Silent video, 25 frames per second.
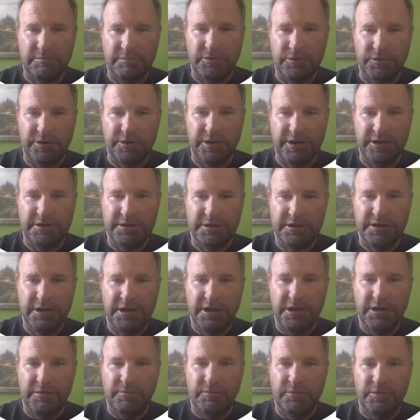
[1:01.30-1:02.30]
point
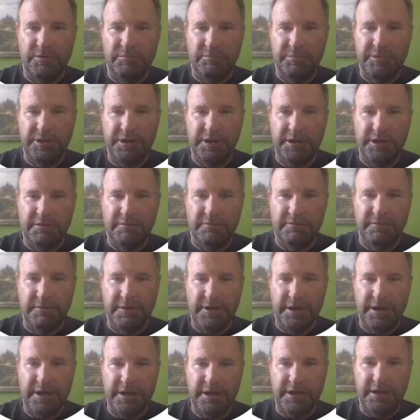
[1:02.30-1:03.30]
would be
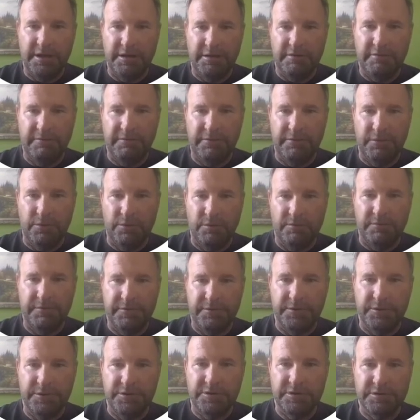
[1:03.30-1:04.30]
4
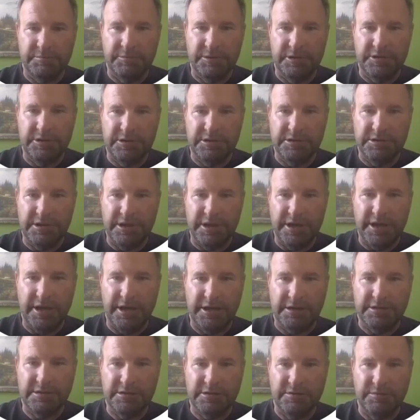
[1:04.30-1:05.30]
first, which is the
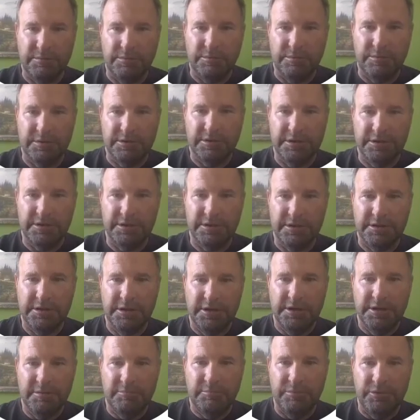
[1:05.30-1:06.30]
x coordinate
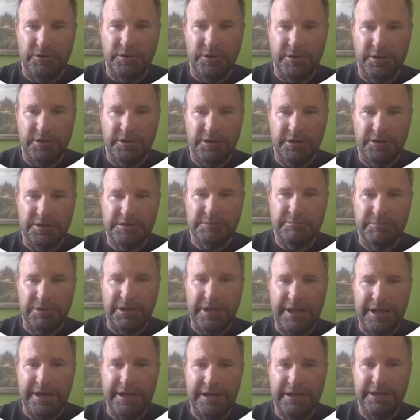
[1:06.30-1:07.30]
point on this
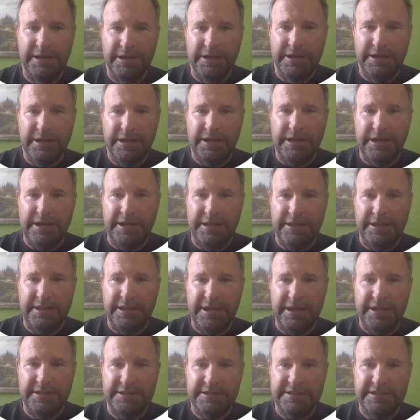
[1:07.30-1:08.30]
plane, and
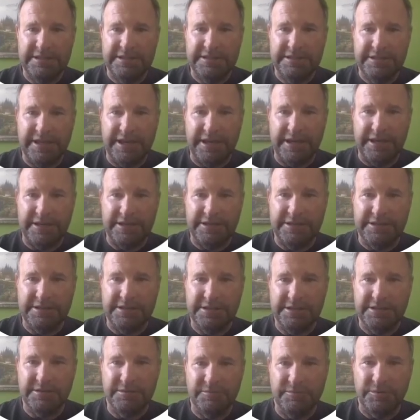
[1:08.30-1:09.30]
then
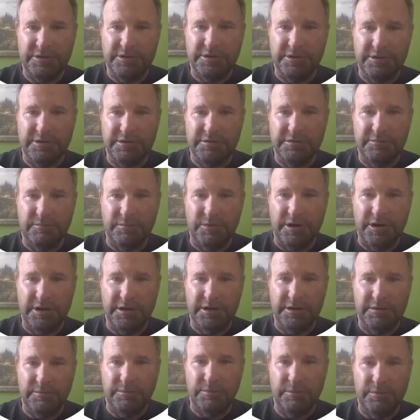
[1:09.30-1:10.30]
6, which is the y
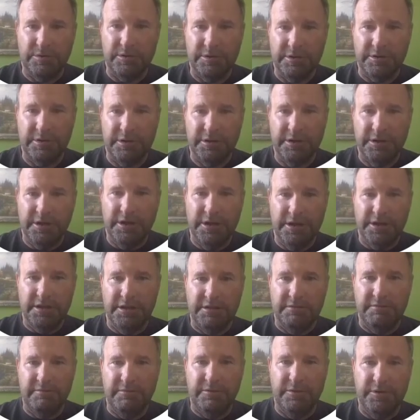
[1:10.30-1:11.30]
coordinate,
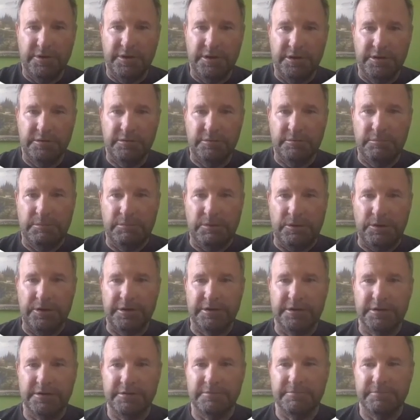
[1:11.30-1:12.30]
the vertical
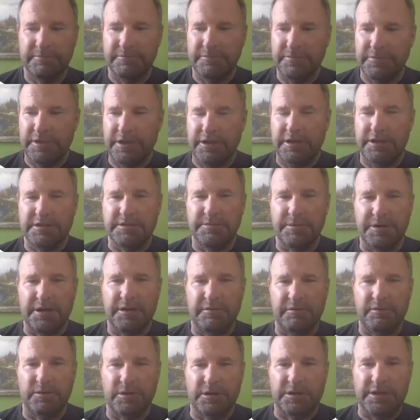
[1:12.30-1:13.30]
point. So we're
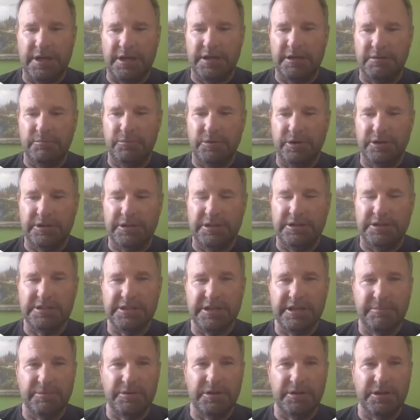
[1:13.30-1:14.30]
going to have a look at that in the worked
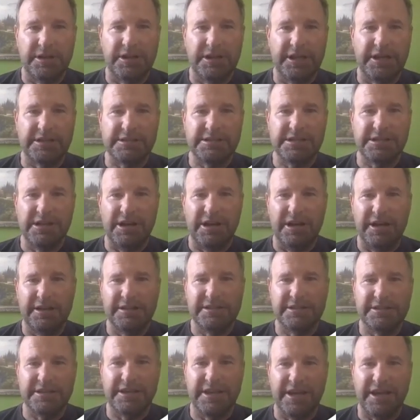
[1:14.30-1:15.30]
example on the next
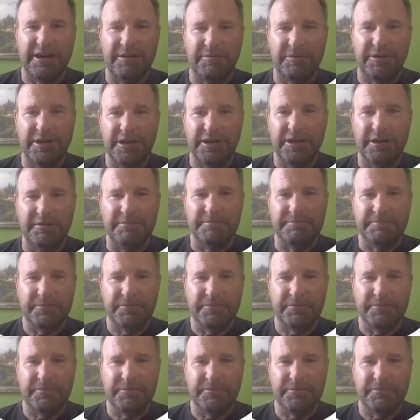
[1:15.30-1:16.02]
slide, see how we go,